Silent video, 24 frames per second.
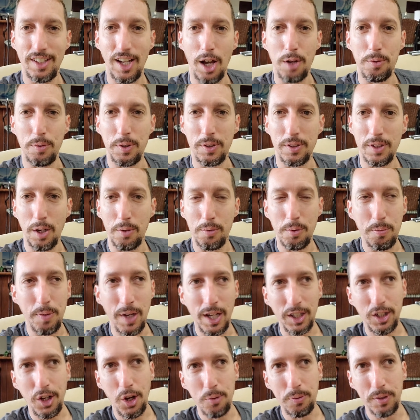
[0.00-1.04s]
I'll be
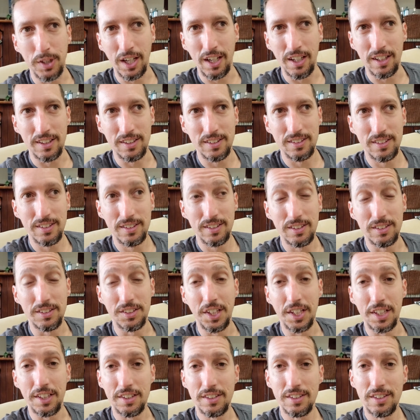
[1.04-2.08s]
back home again
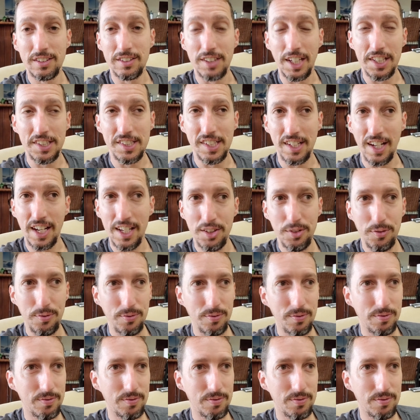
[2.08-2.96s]
late tonight,